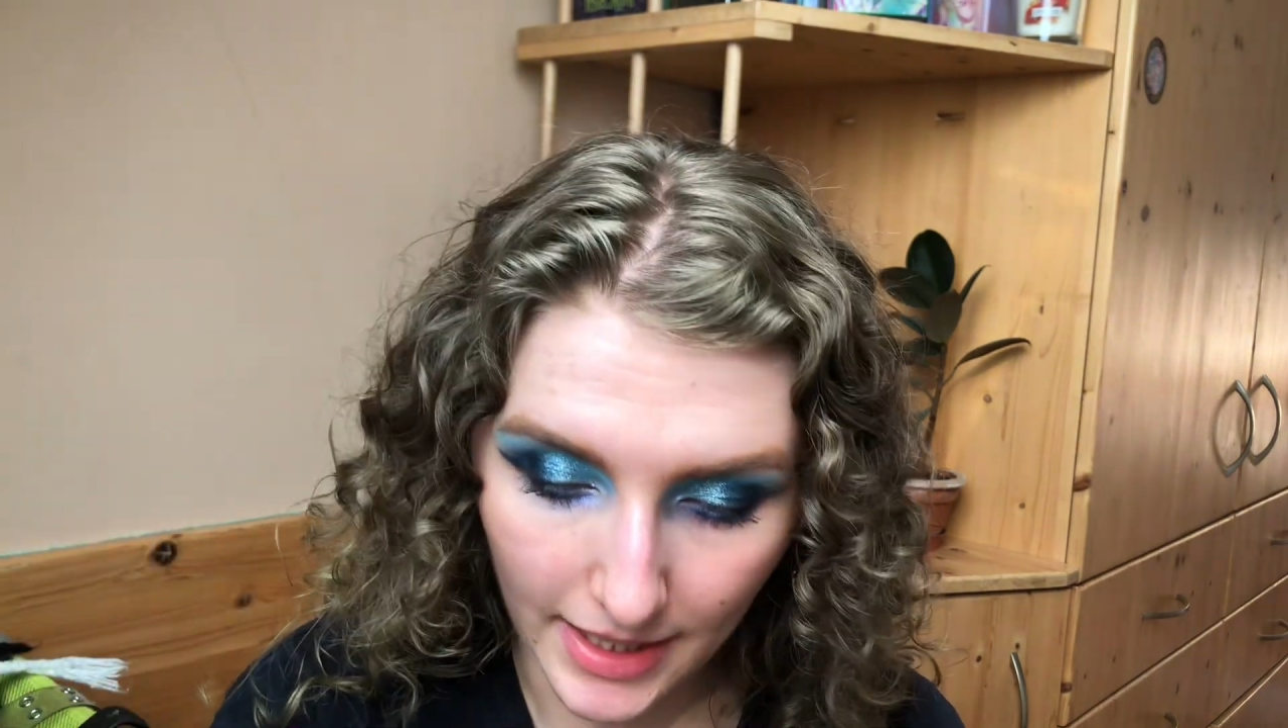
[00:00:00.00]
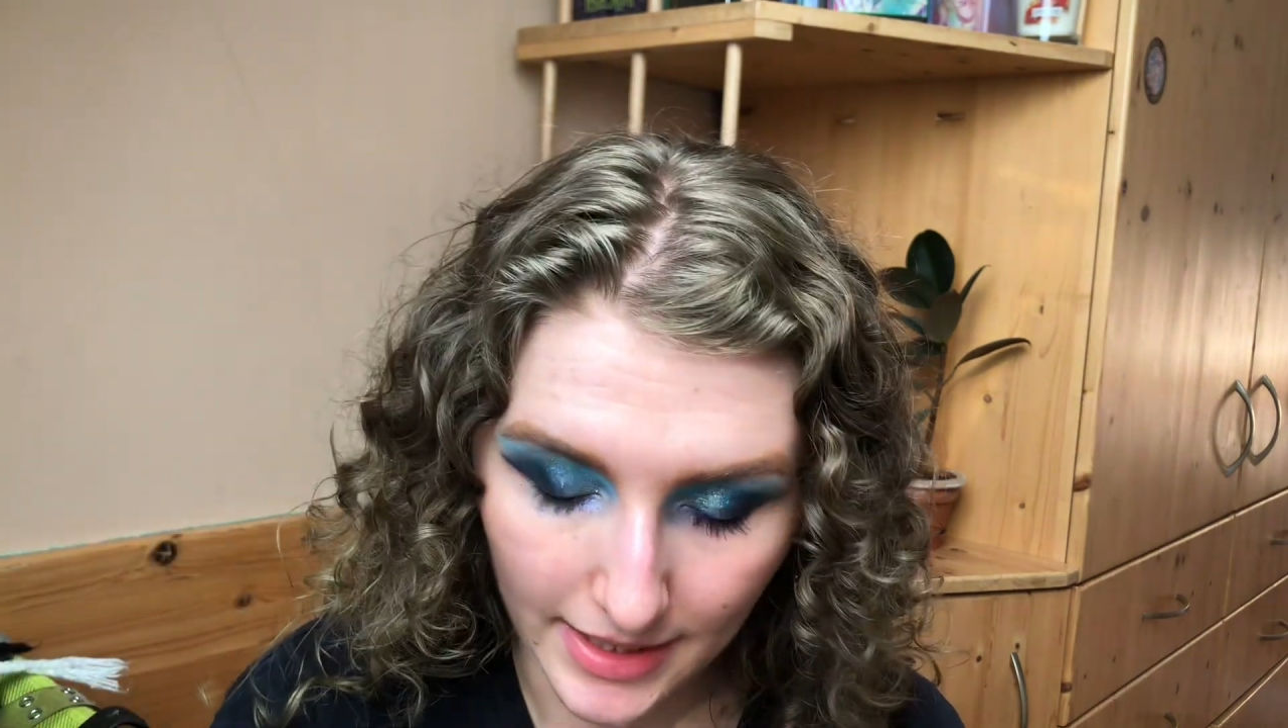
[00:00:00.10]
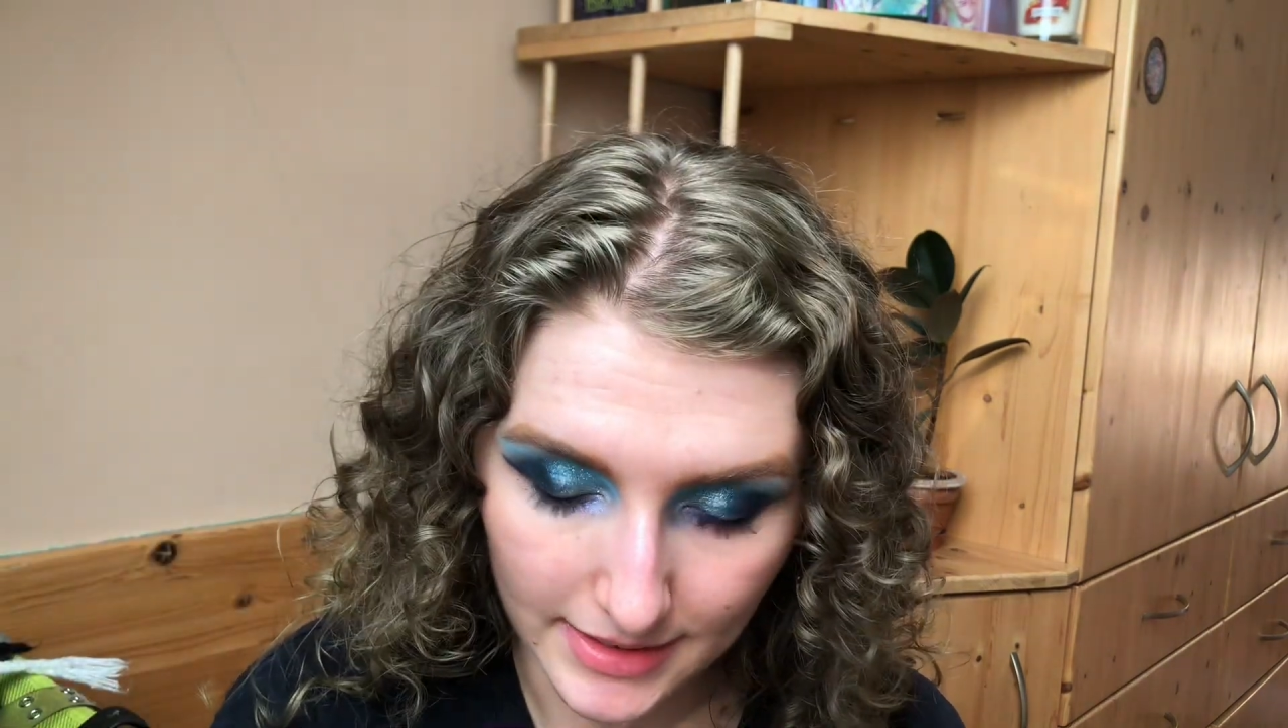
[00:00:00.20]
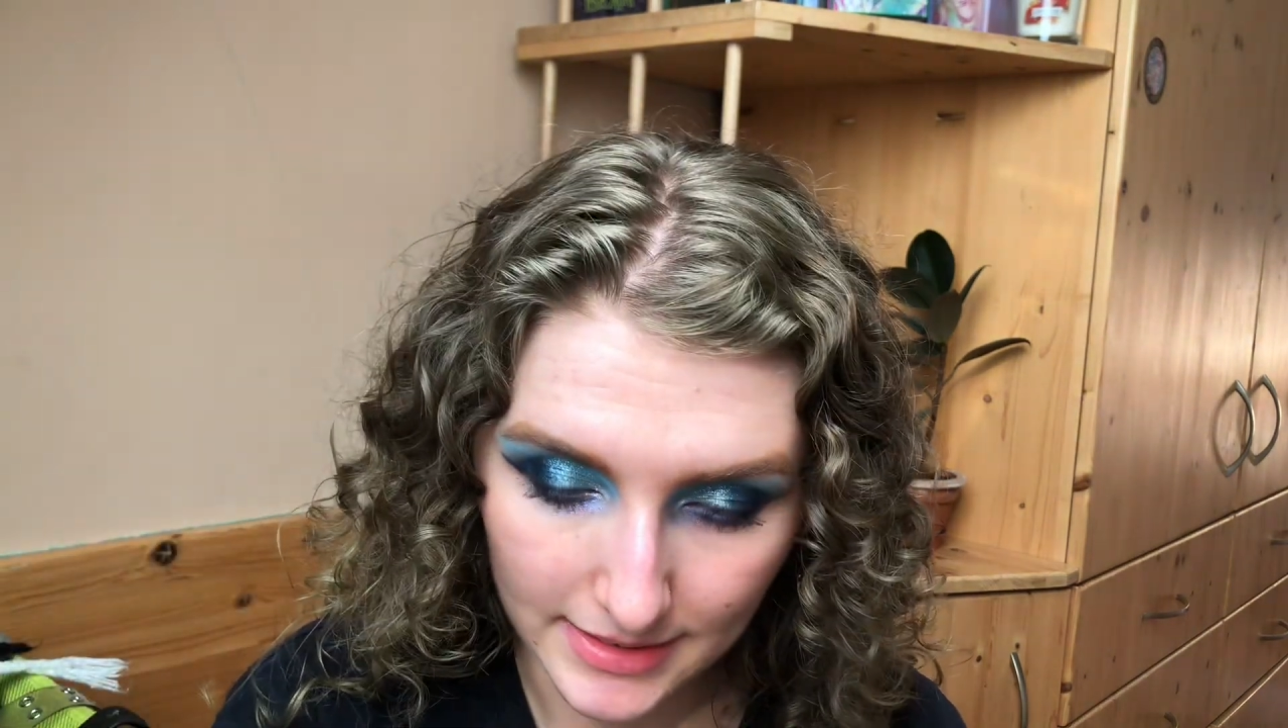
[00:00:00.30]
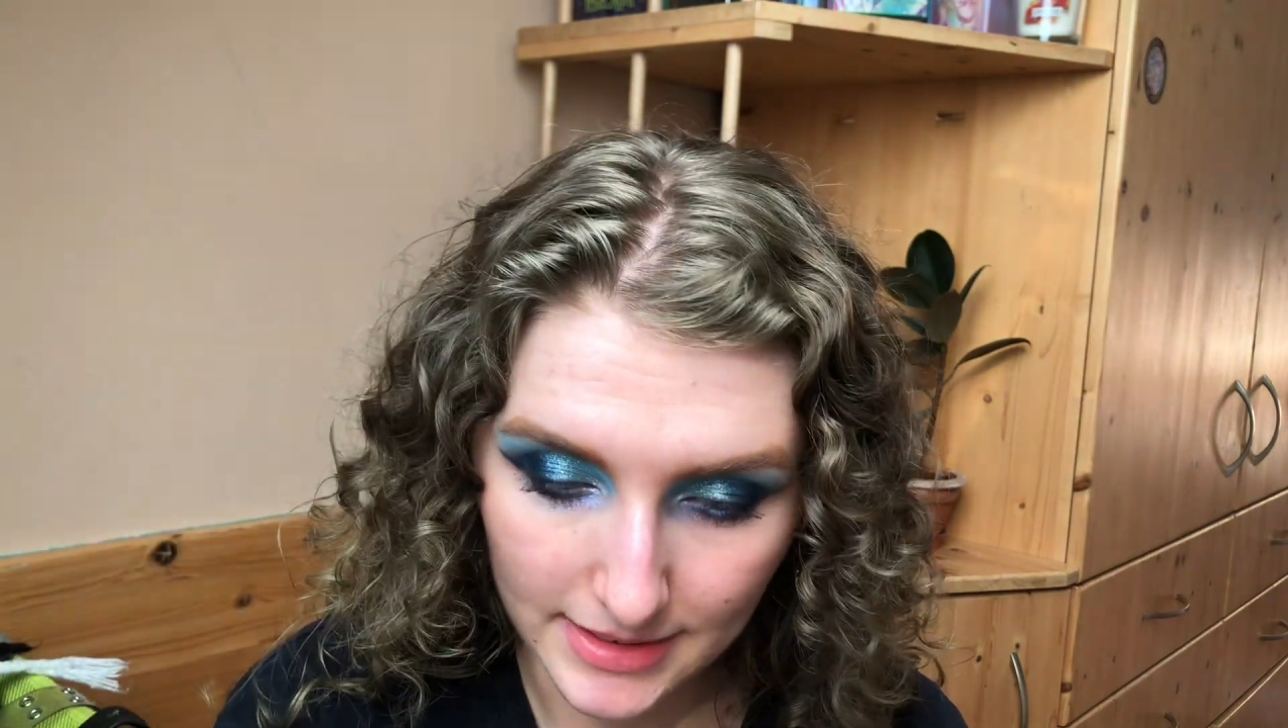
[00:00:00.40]

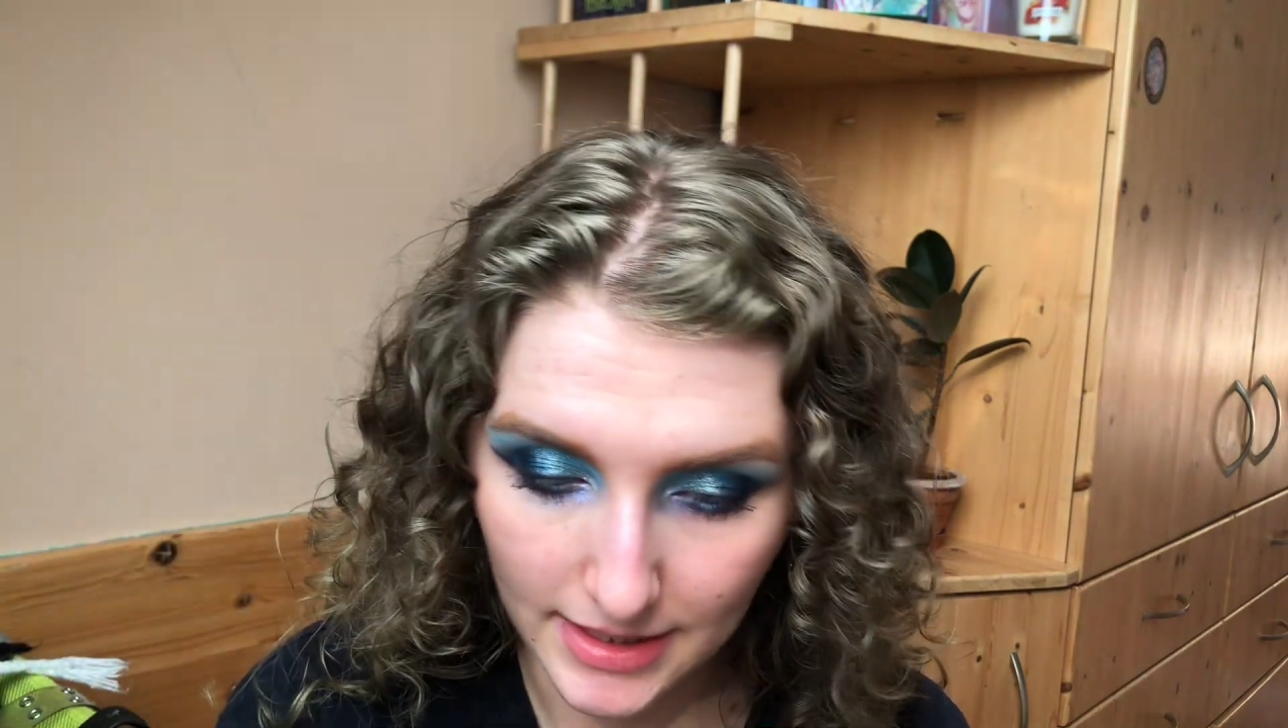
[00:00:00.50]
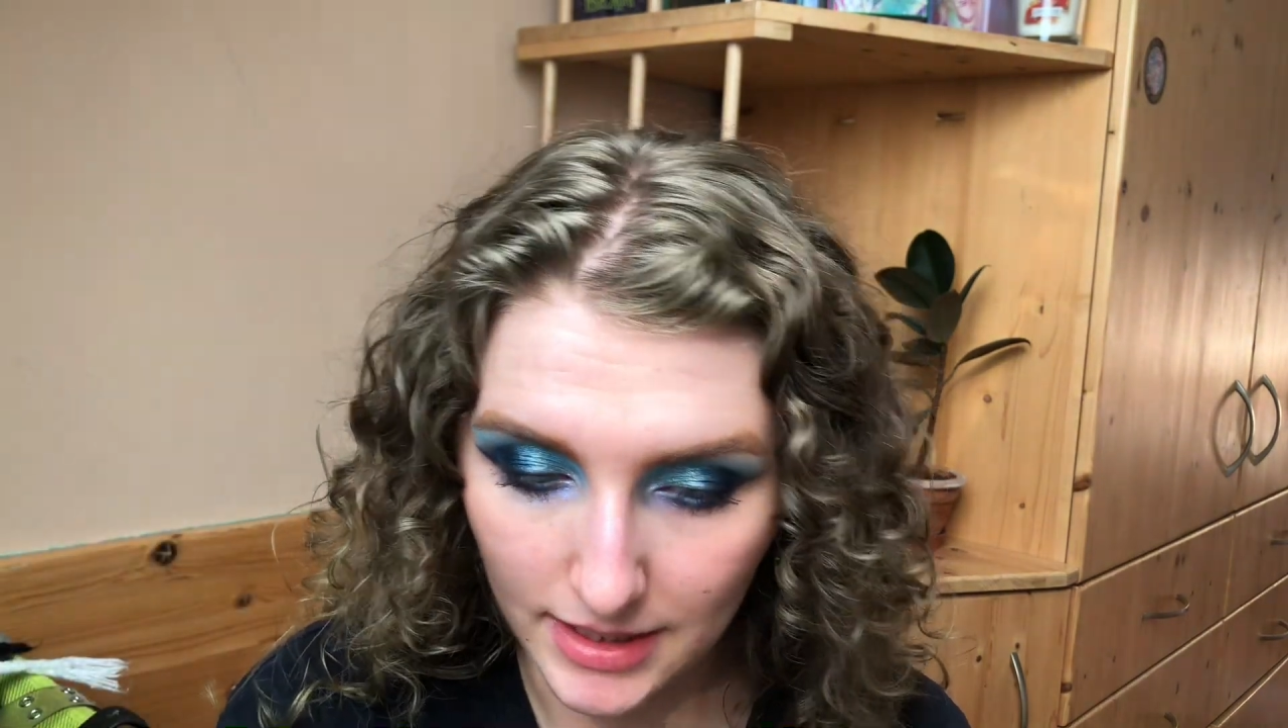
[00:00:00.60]
and